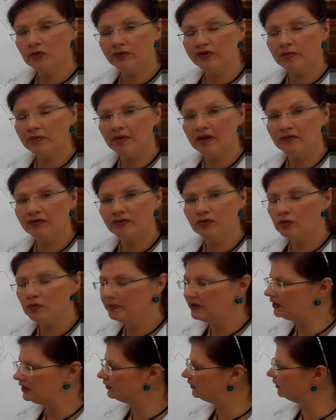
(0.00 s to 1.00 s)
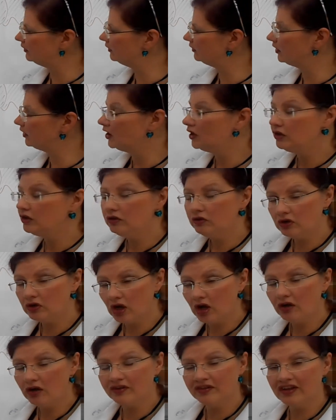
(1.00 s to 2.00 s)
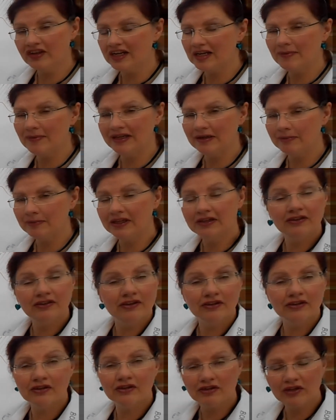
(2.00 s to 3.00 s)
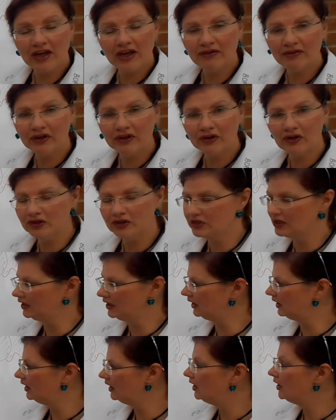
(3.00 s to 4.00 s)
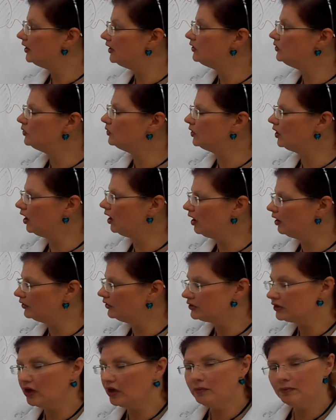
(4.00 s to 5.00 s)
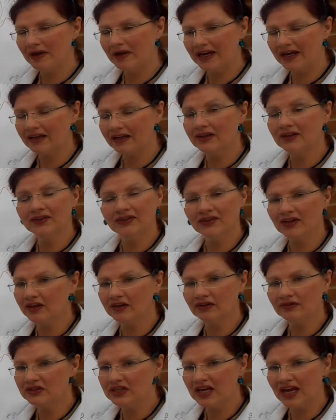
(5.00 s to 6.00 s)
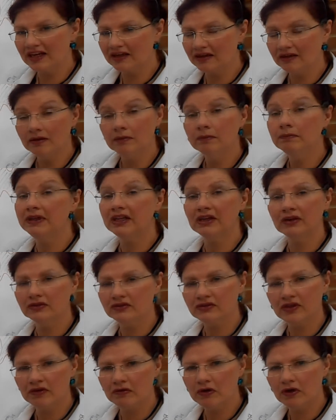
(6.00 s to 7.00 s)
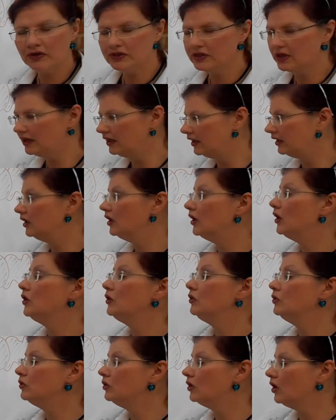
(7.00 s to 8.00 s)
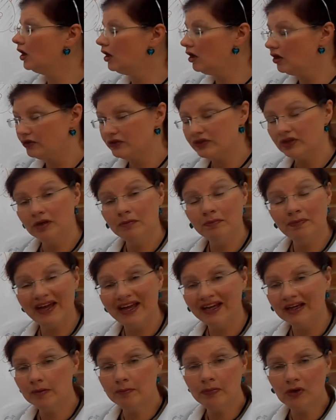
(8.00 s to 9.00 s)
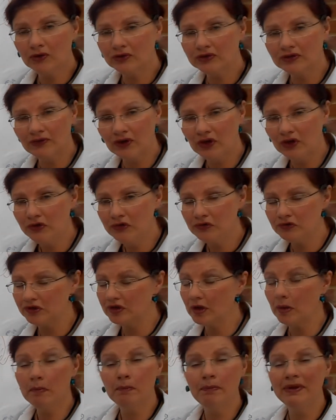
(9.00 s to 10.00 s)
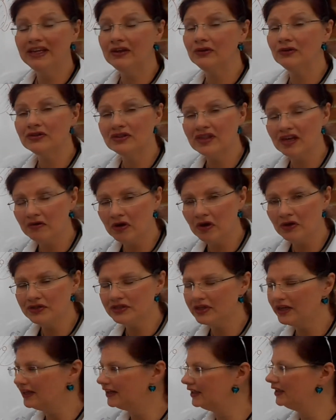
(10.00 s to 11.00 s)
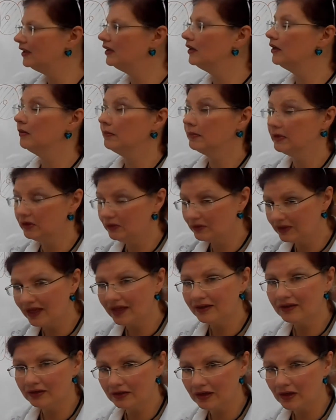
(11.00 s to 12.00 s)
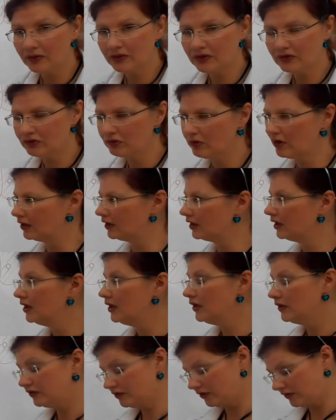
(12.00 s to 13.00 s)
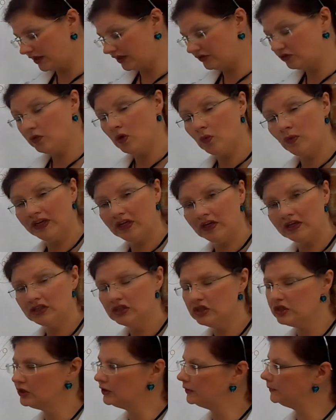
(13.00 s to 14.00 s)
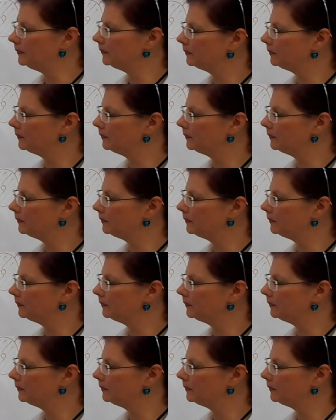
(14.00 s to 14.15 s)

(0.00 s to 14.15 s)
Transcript: wants to buy 4 pizzas. You can't sell him any pizzas because you haven't got any. You can't unpack a stack of 10 because there aren't any. You can't unpack a box of 100 because there aren't any. But you can unload a truck. So that's what we're going to do.